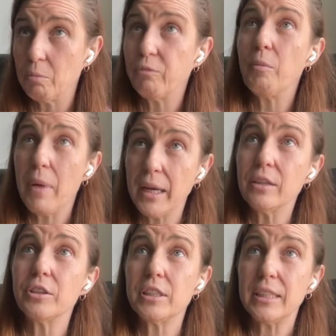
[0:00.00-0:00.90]
from my
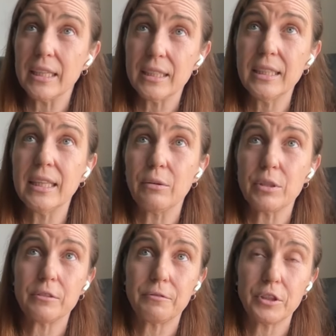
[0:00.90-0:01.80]
understanding, that was
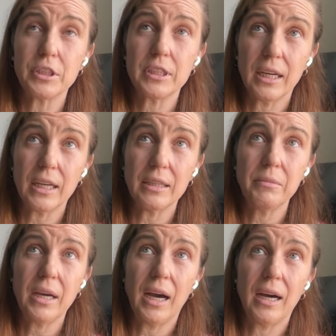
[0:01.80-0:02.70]
the first time
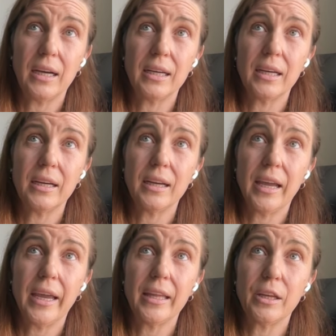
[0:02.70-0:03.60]
uh,
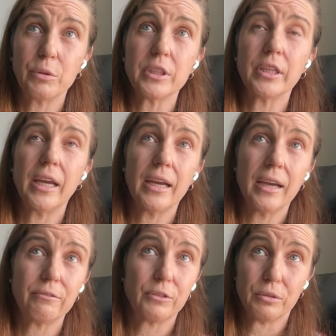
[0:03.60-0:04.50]
there was a,
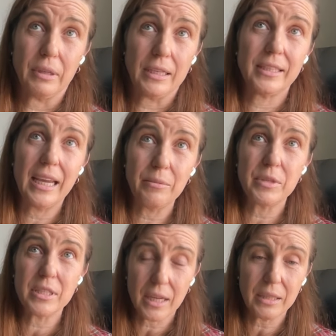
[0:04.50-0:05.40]
ever the game
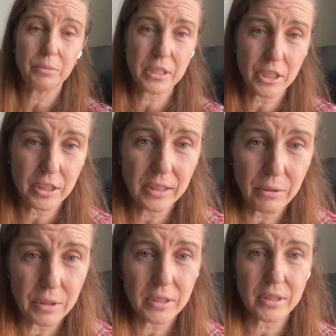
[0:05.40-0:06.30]
design position that
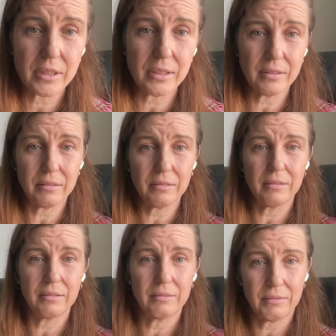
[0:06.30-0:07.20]
was
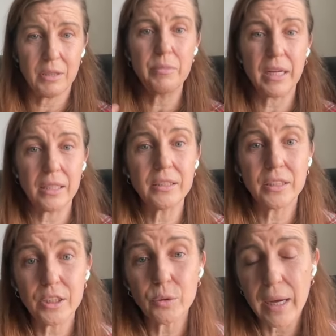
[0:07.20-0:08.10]
committed to
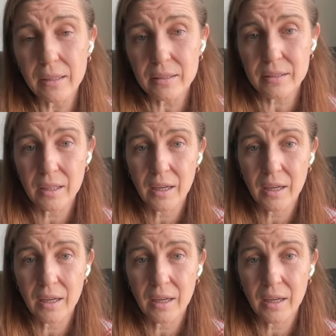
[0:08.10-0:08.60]
U X